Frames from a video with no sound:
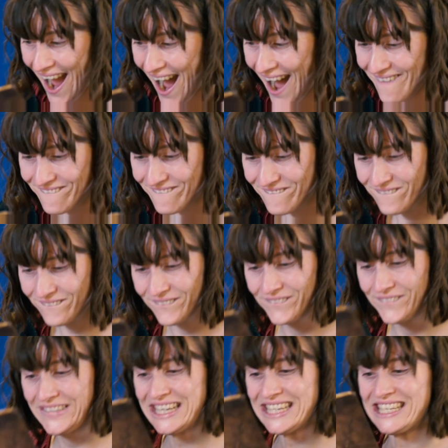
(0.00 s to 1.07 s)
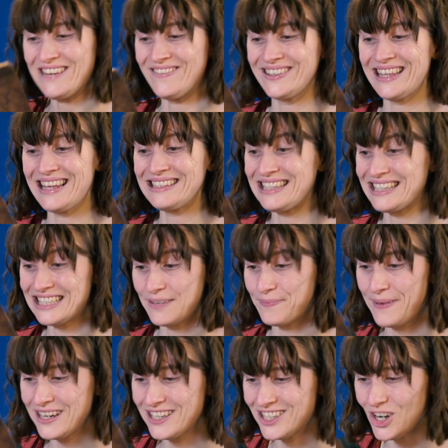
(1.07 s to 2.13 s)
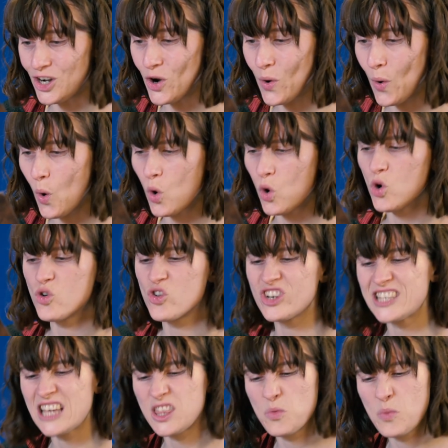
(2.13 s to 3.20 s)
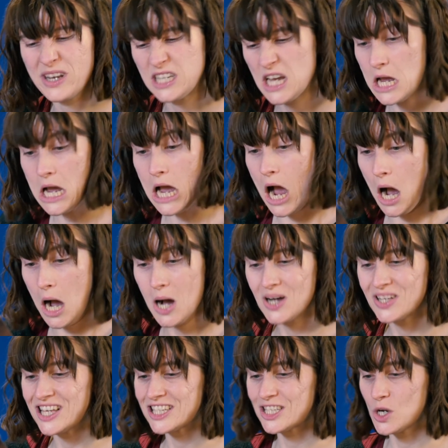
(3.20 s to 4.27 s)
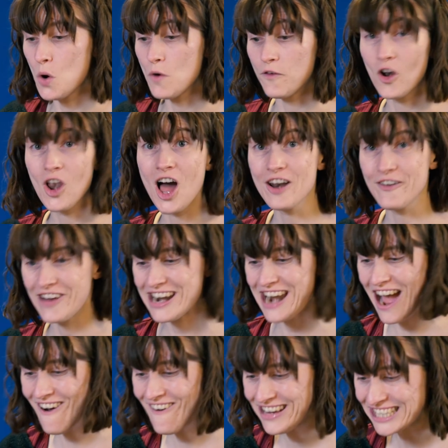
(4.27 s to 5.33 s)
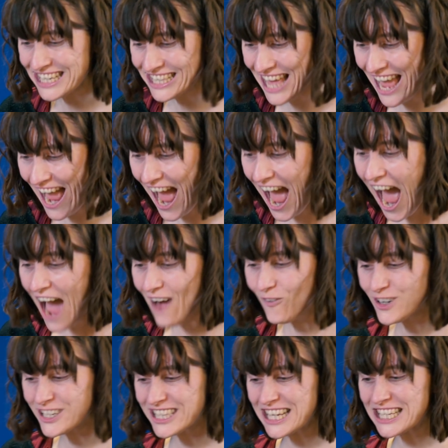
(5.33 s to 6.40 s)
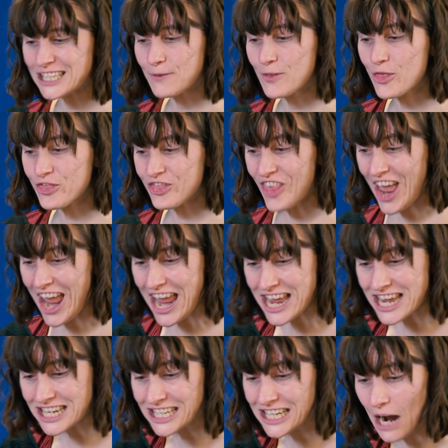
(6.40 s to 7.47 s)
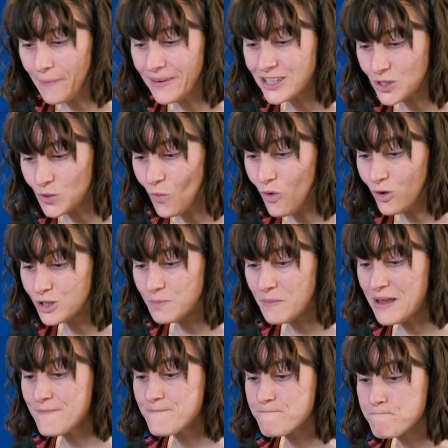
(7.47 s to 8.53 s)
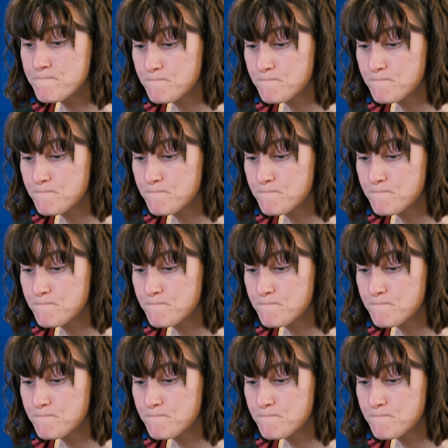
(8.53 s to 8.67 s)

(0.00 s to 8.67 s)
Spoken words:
I'm dizzy with anticipation. Oh, is that the wind? Oh, there's an awful lot of it now, isn't there? And what's this thing coming towards me